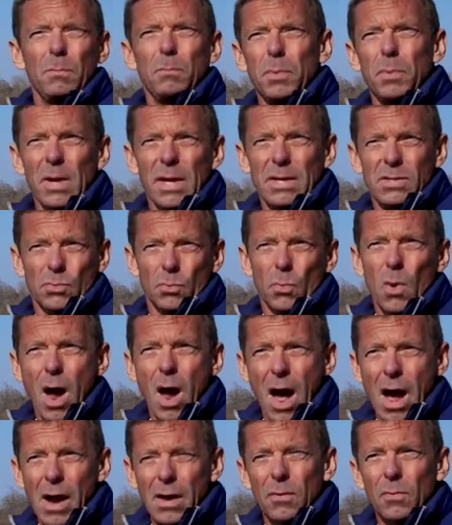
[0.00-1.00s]
place
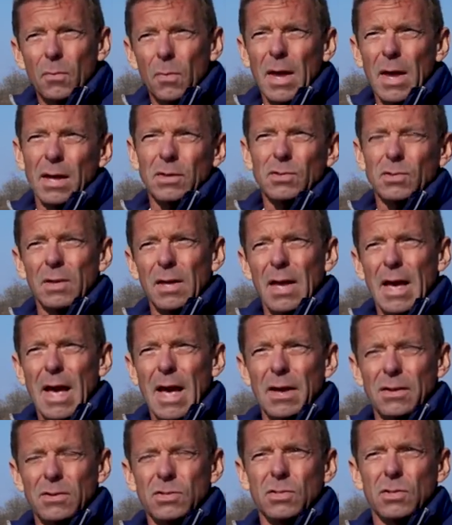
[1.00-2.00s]
rock. We actually had